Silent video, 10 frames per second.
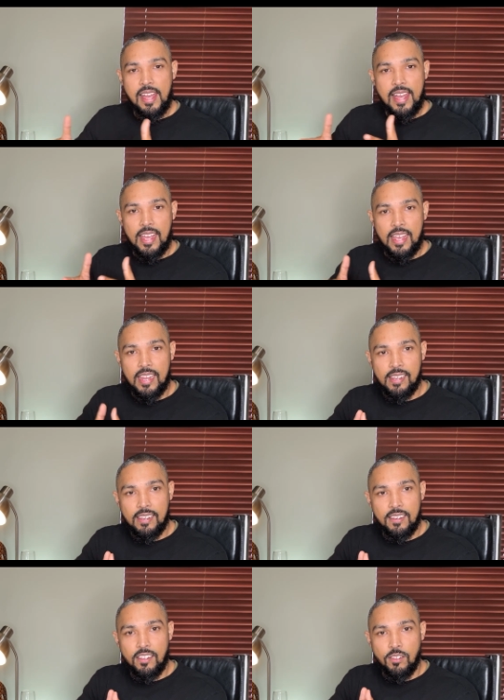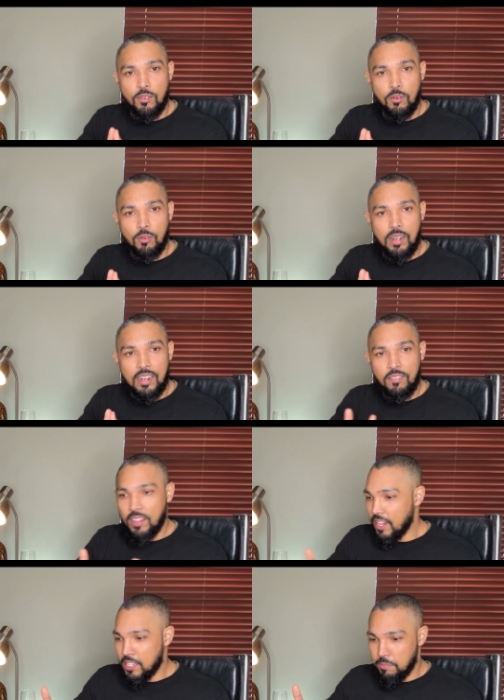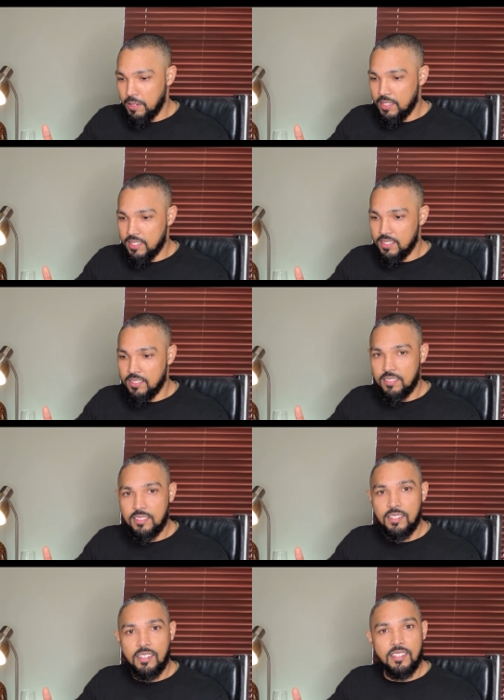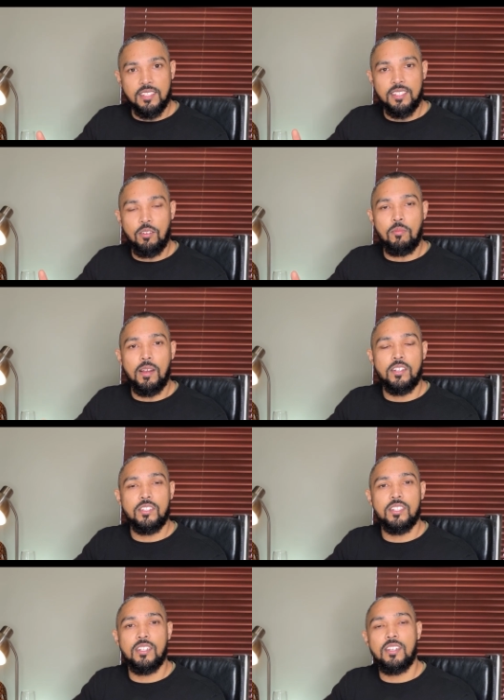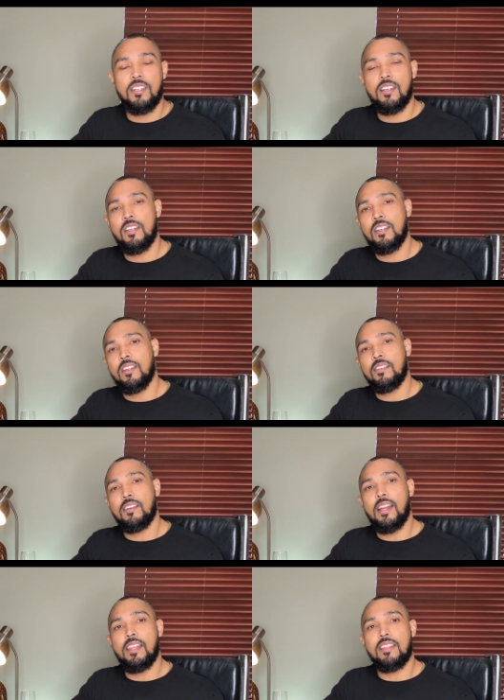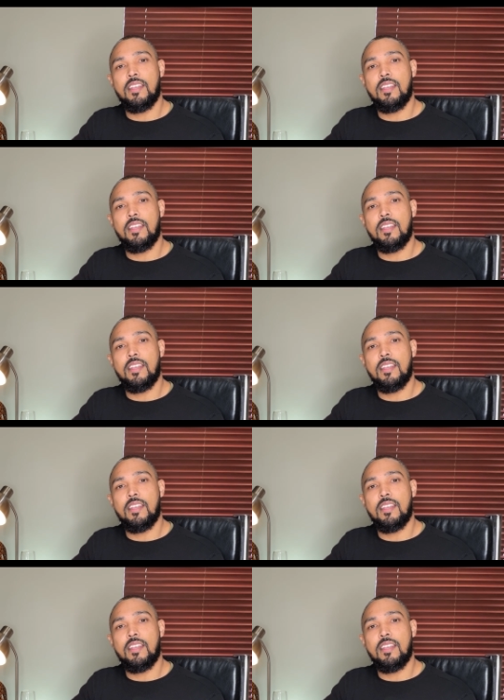and your living expenses is so much, right?